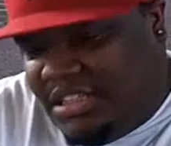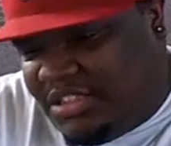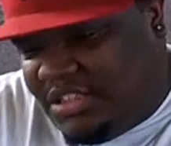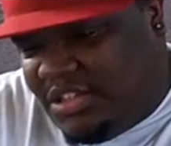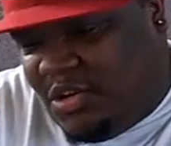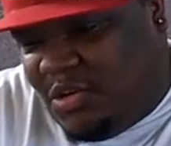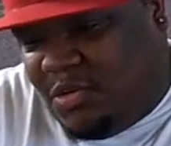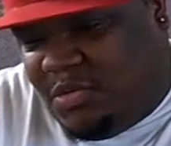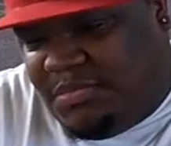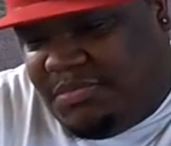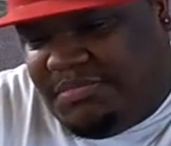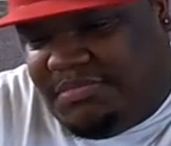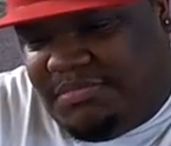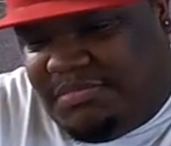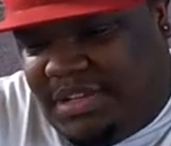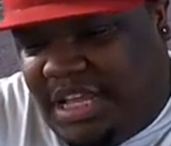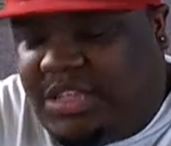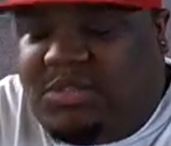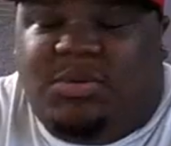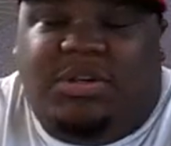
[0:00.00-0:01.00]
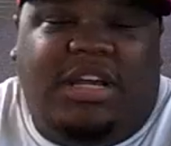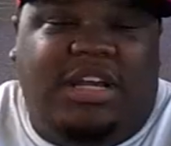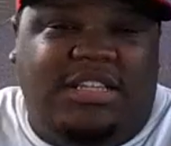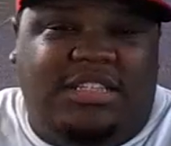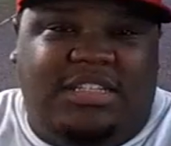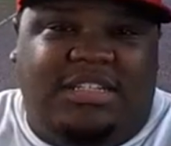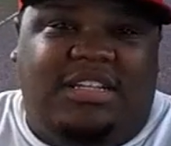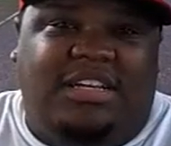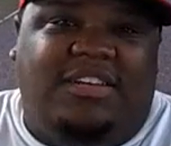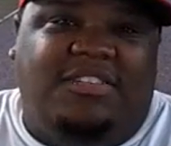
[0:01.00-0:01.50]
So that's what
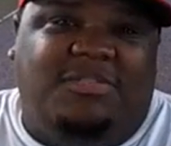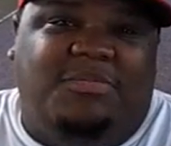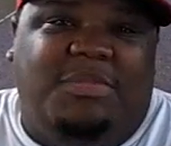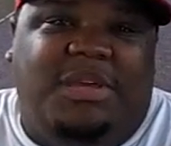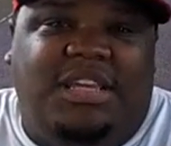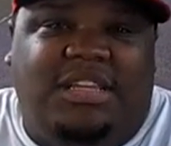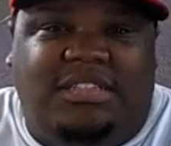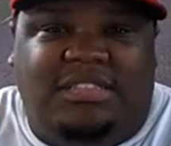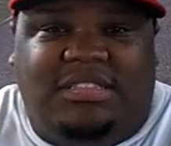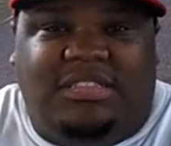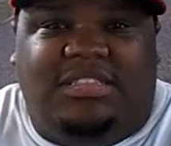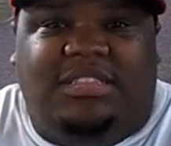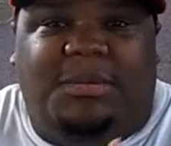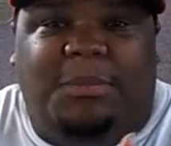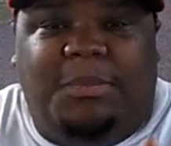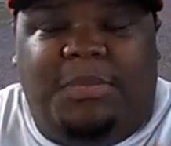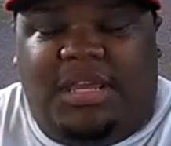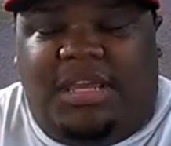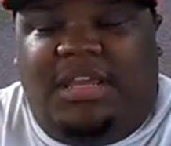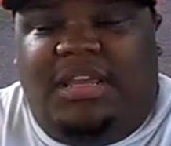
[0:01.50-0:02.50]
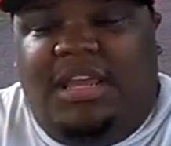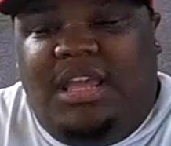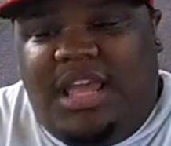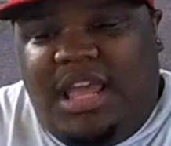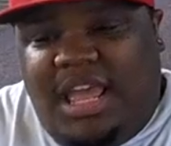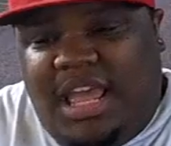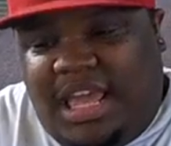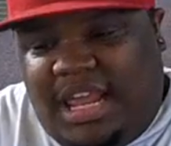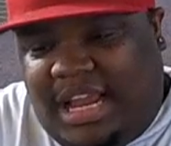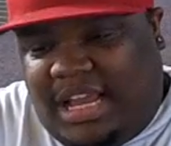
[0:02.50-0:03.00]
Guns and Doves means to me,
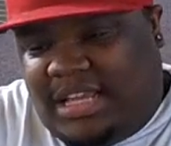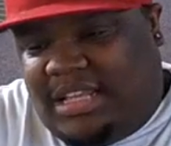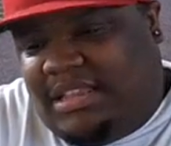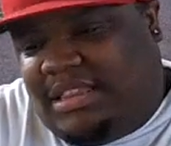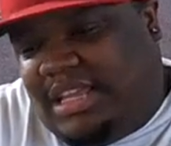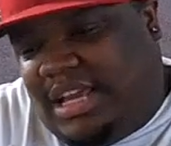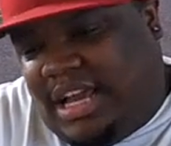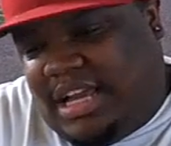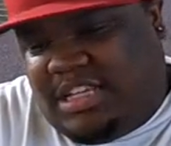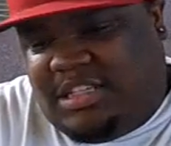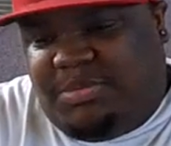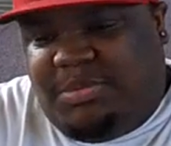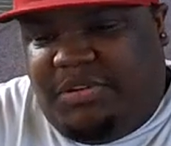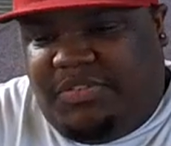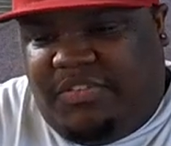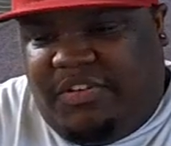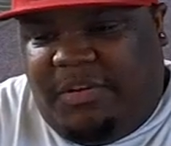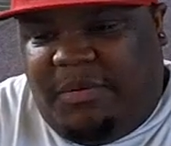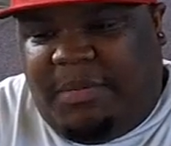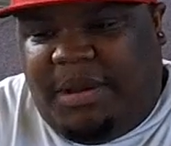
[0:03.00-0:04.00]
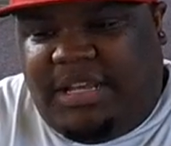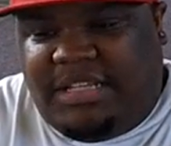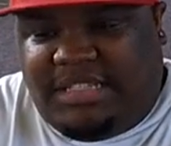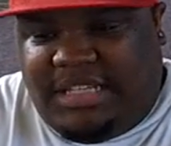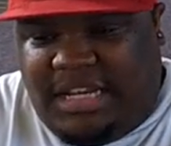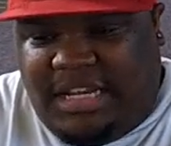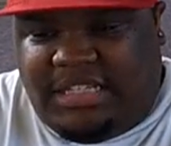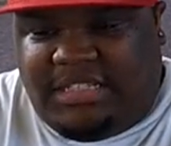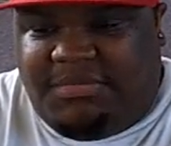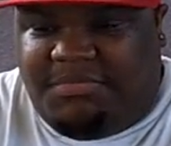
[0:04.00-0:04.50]
and I think I can speak for everybody and
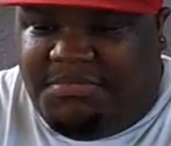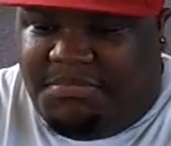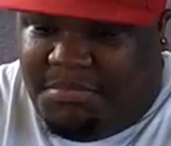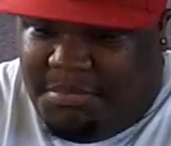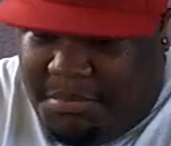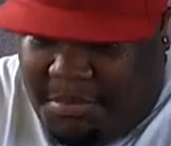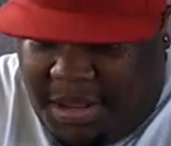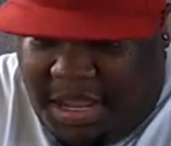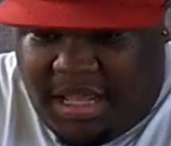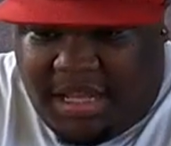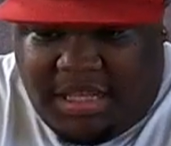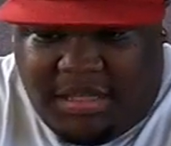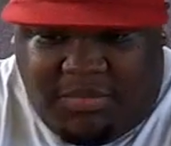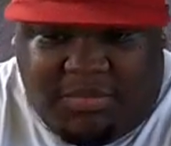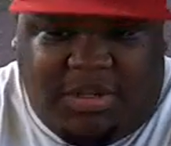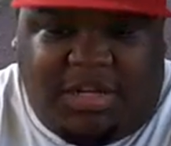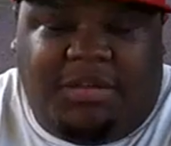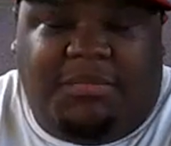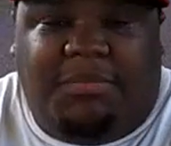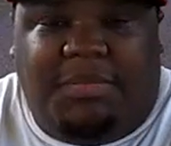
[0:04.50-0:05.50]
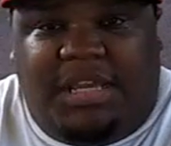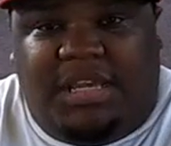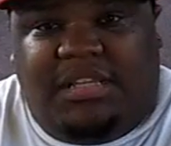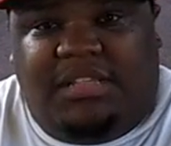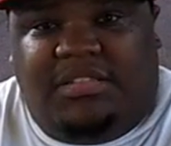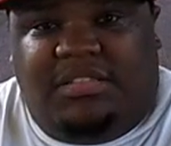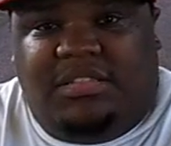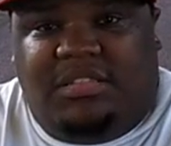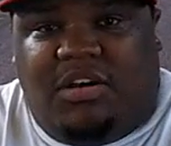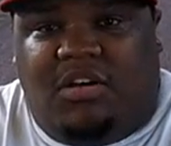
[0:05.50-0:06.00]
say that's mainly what it
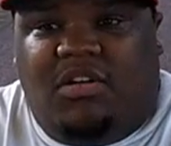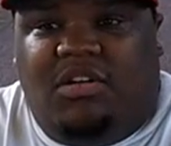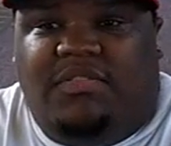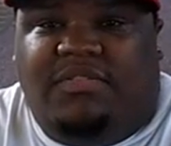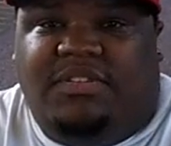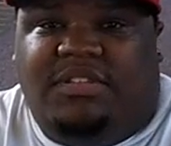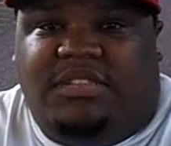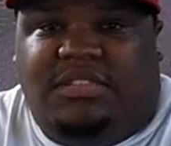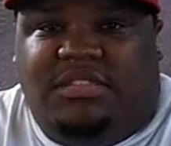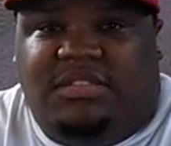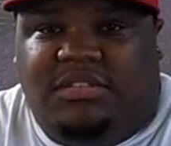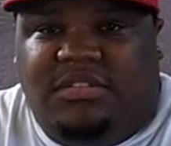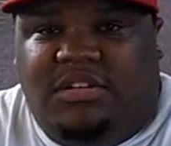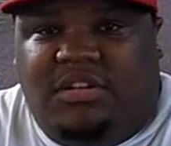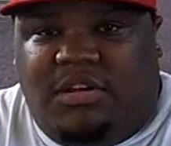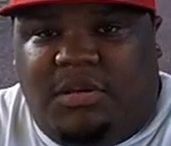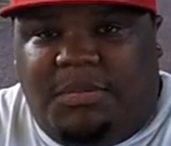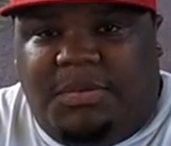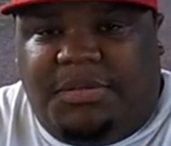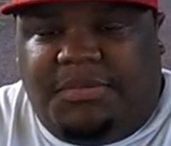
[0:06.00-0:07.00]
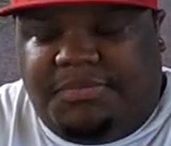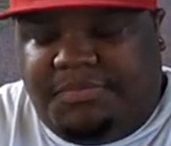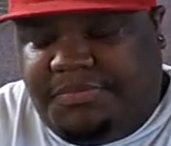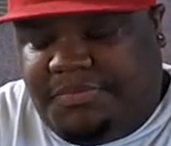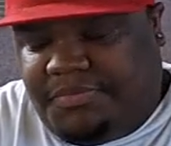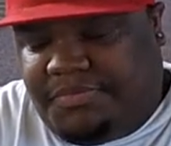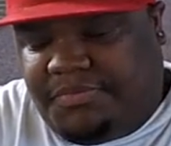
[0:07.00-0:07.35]
means to all of us. You know what I mean?